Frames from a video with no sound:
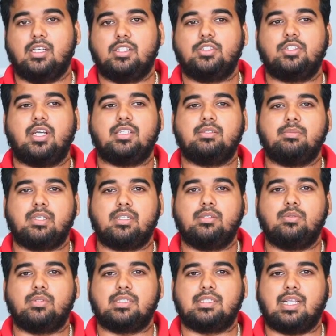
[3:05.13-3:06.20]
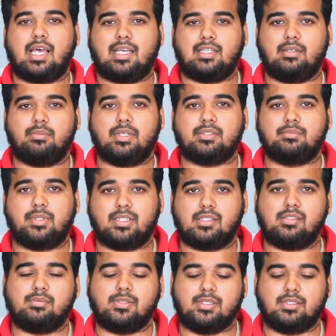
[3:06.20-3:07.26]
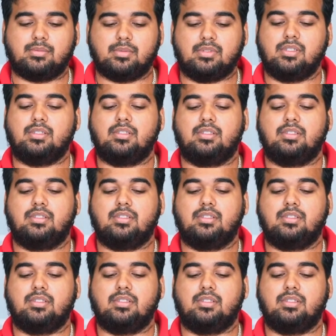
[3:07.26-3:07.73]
Try to make the holes line up as much as possible.